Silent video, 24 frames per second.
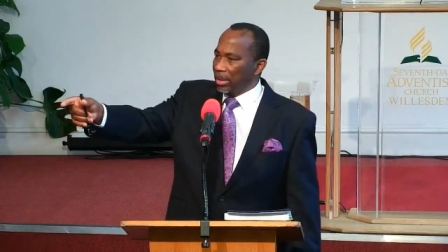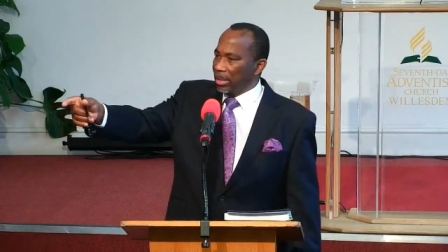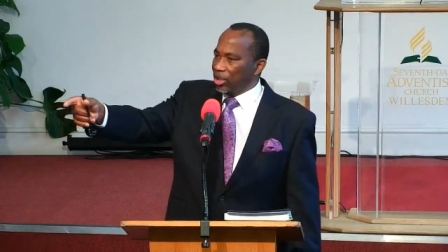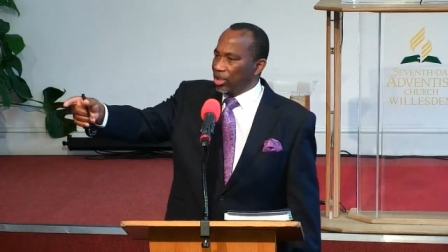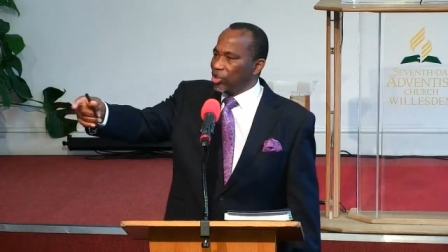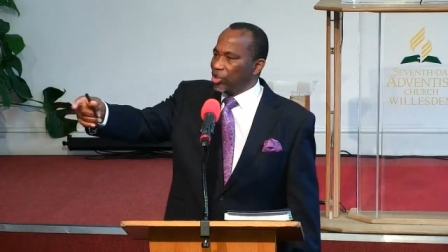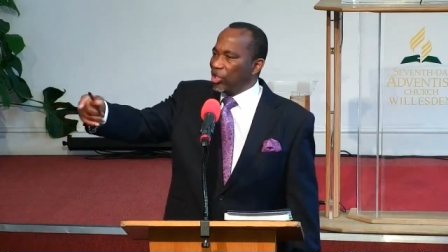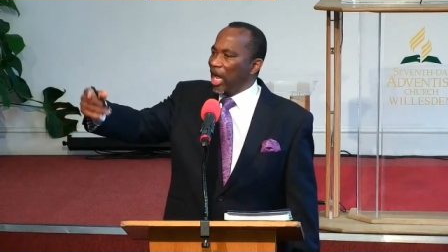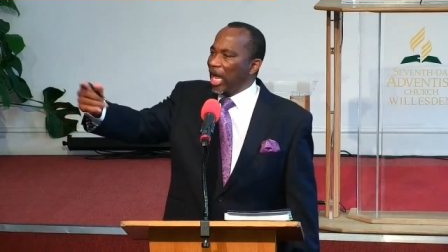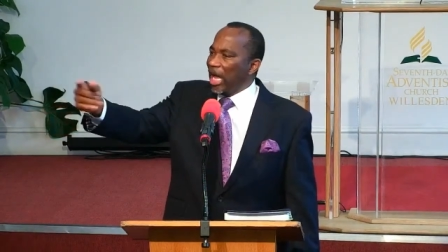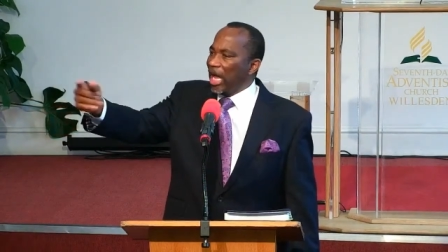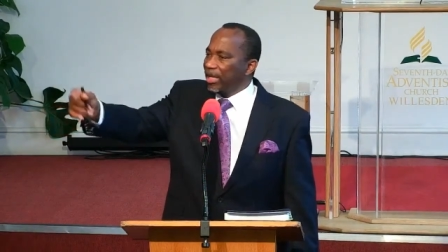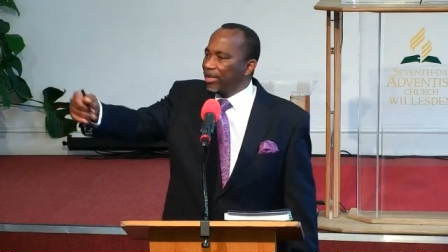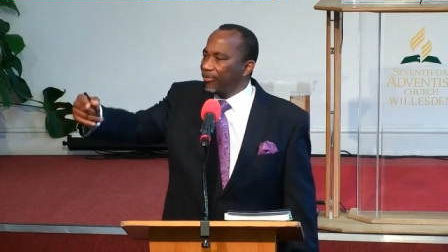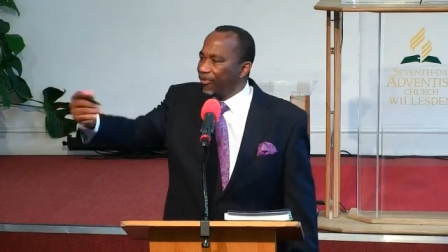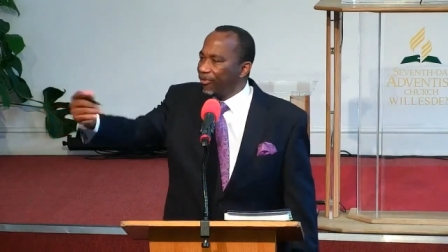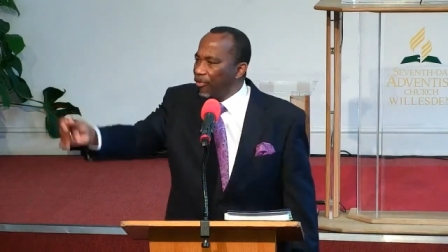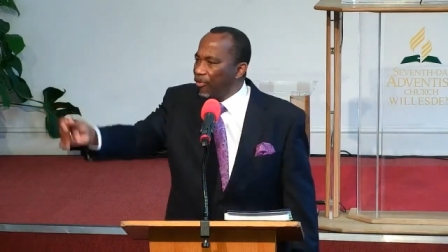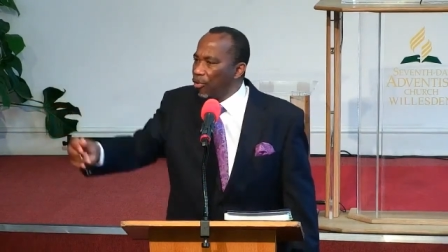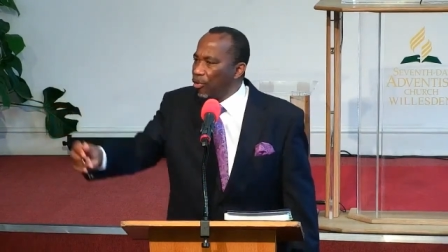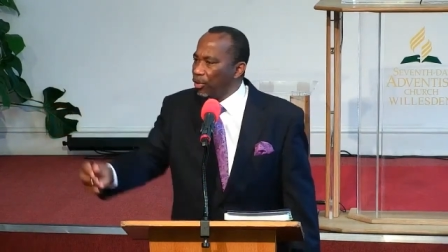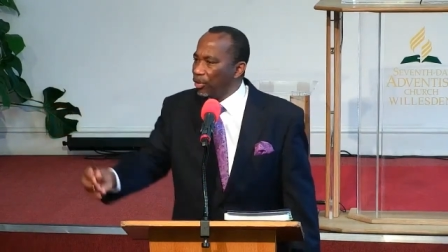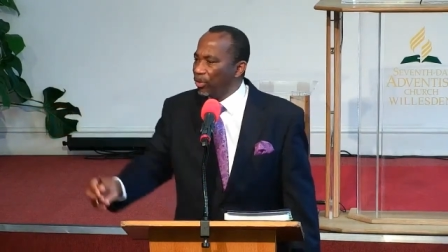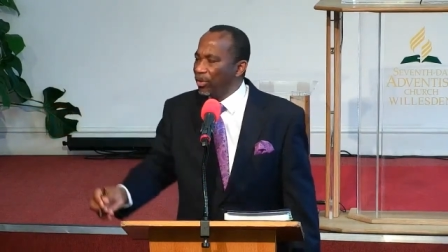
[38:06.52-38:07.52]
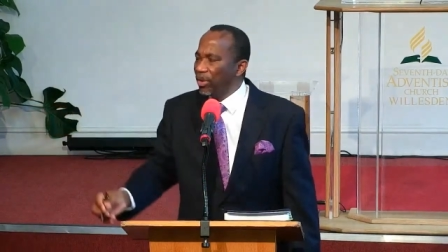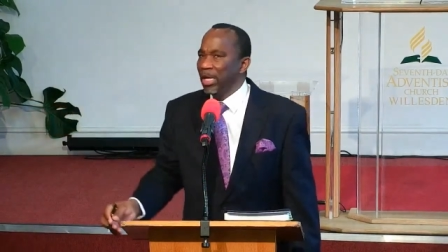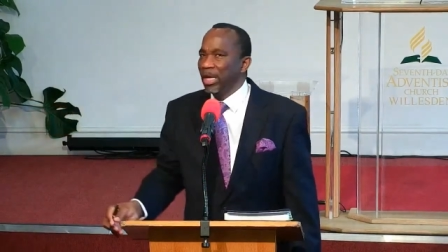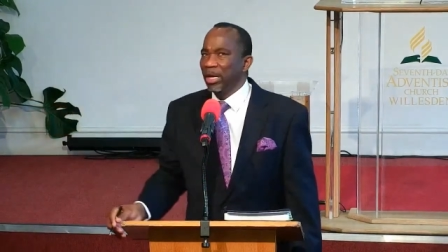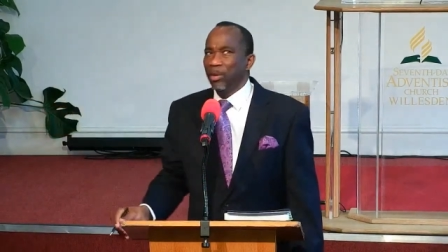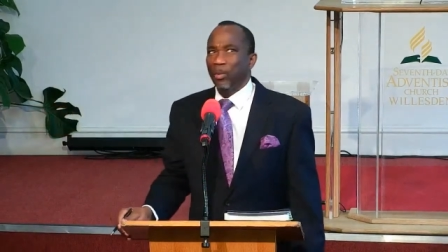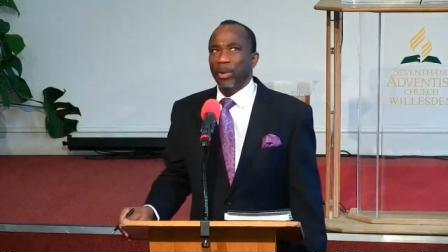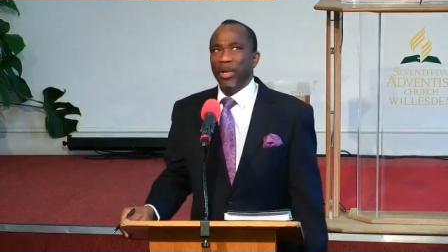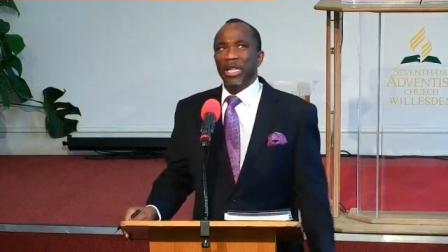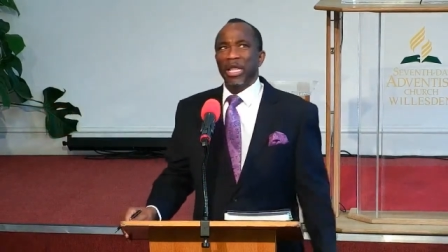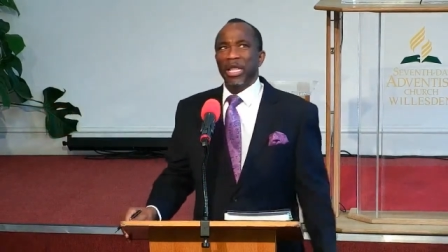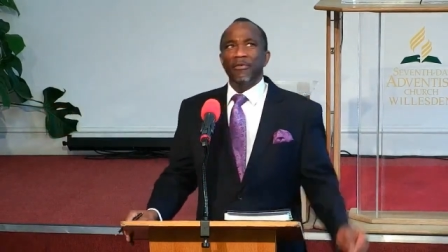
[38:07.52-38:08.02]
Shine forth.
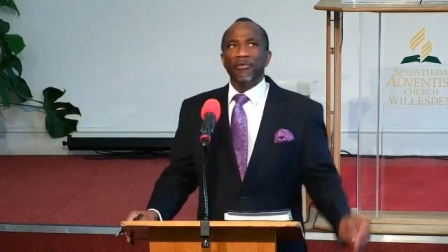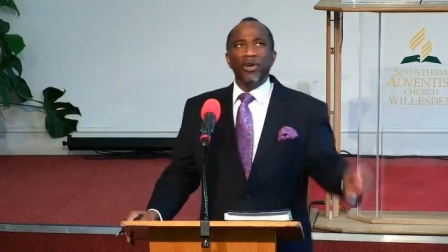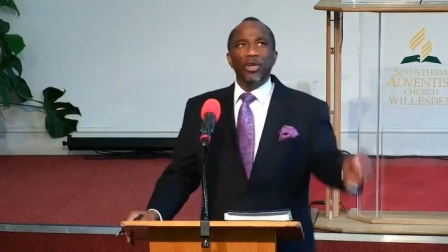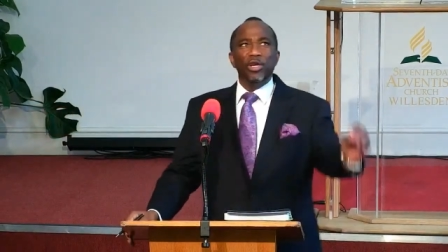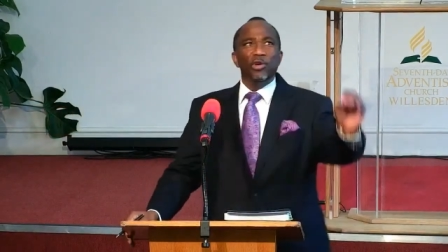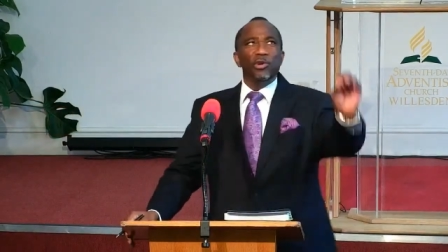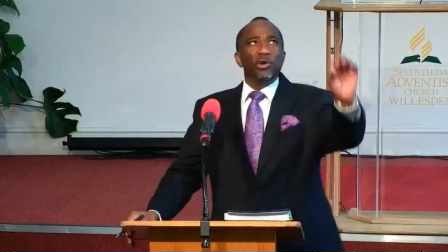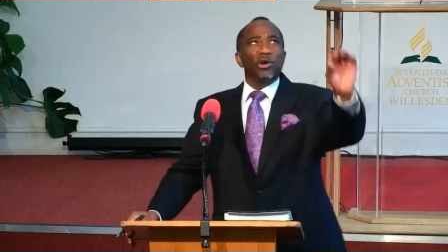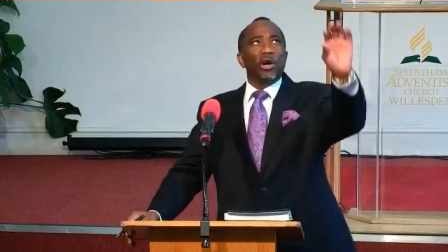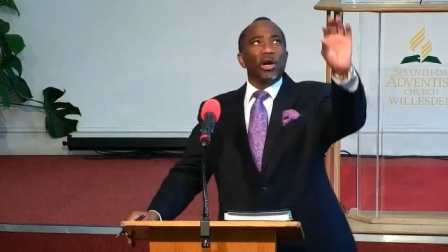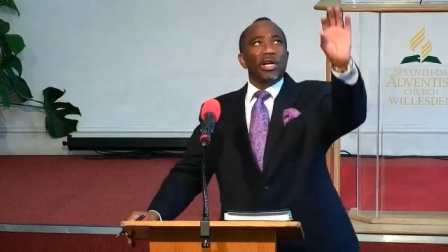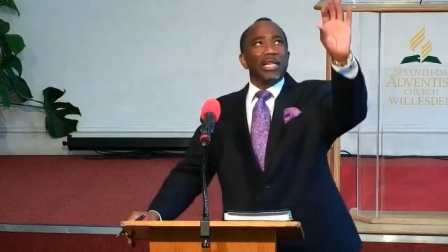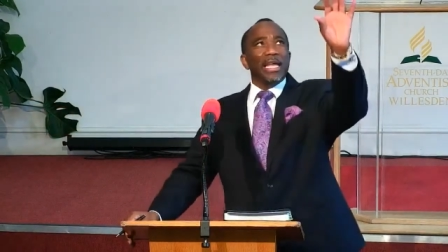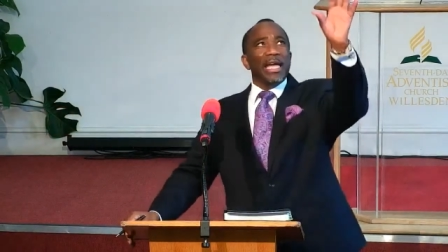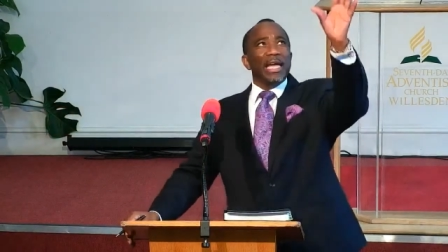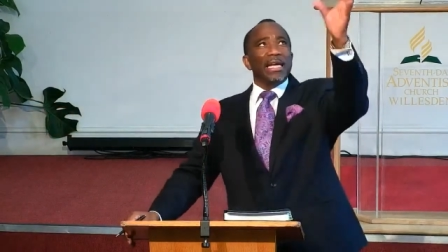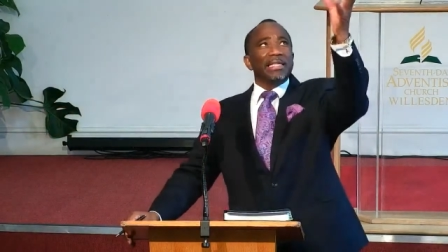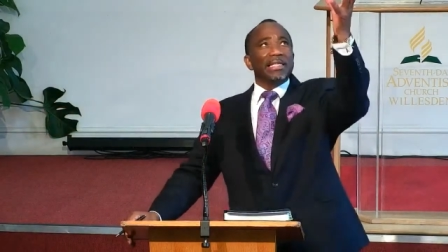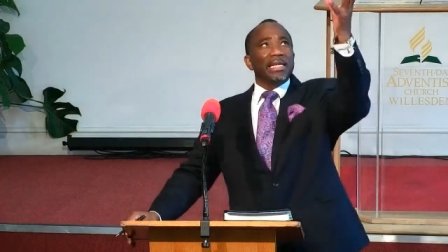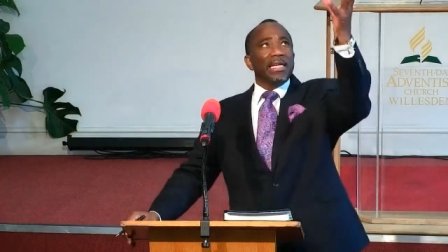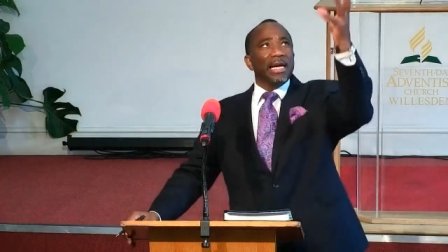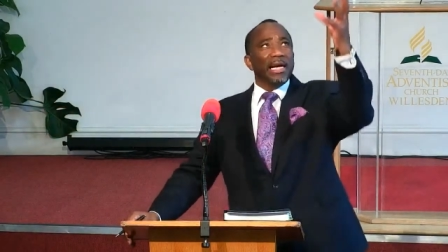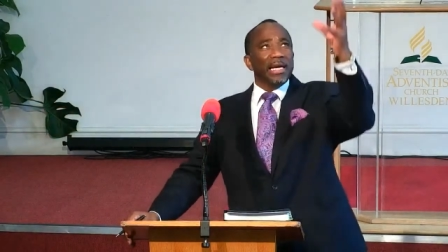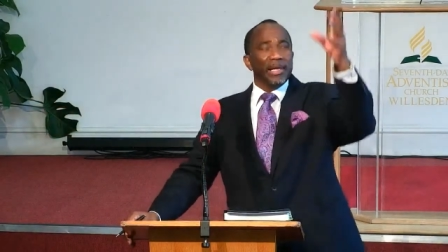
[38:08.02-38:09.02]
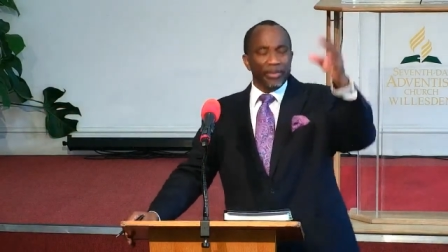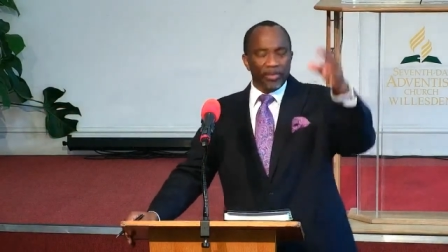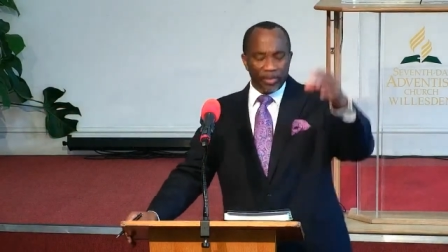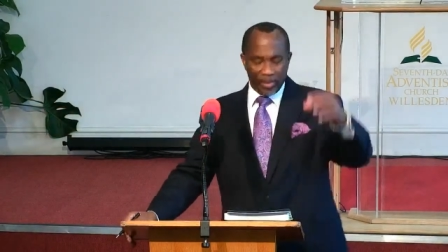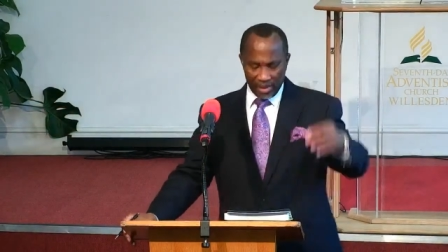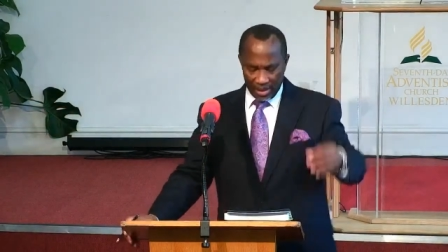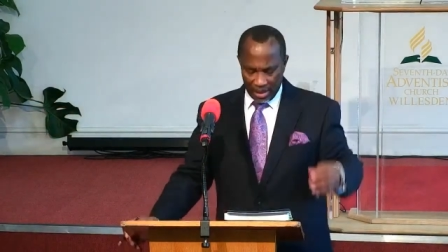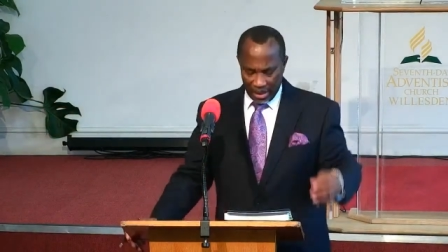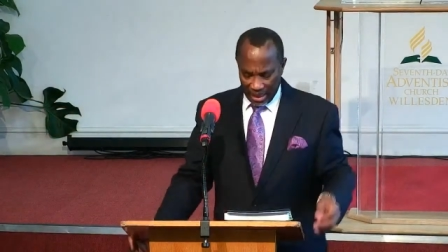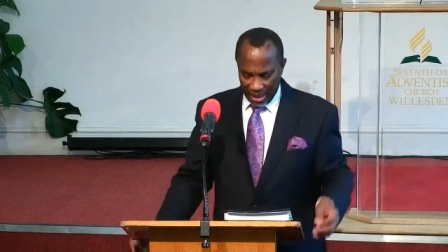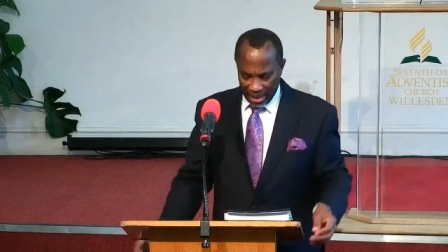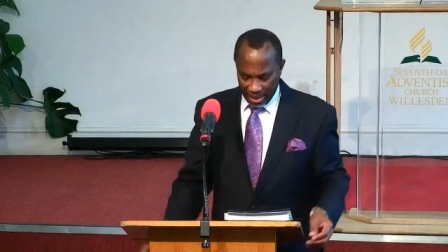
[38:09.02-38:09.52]
Whenever you connect
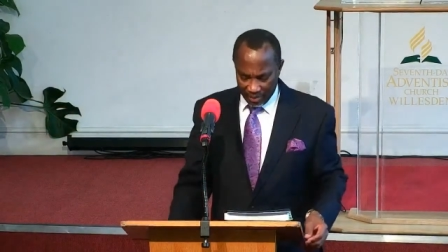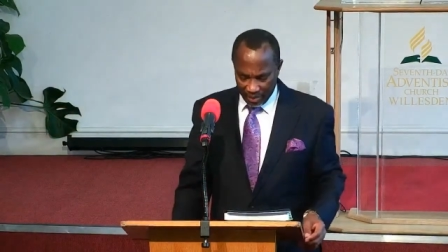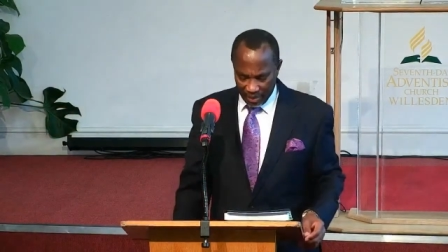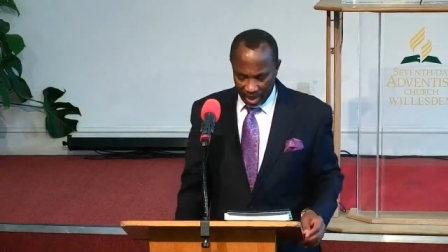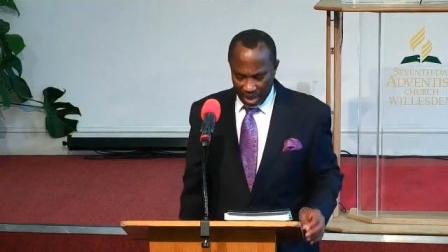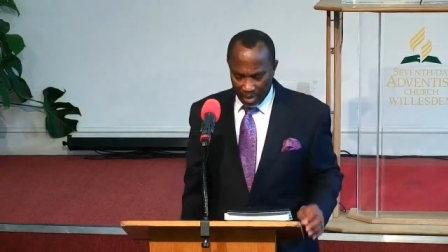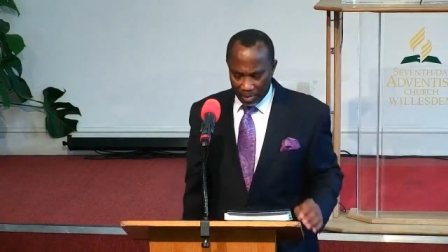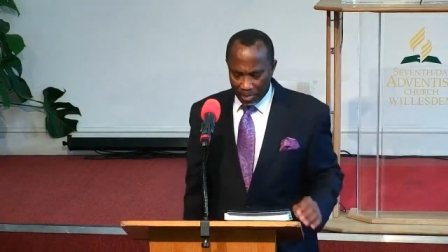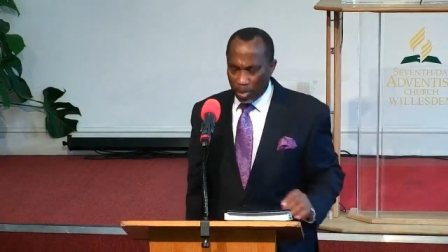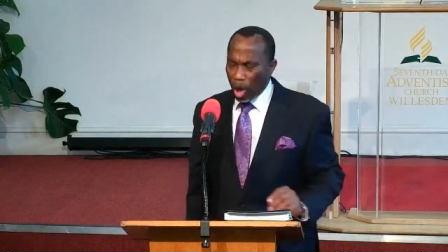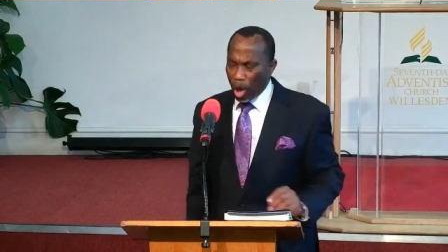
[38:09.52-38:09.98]
a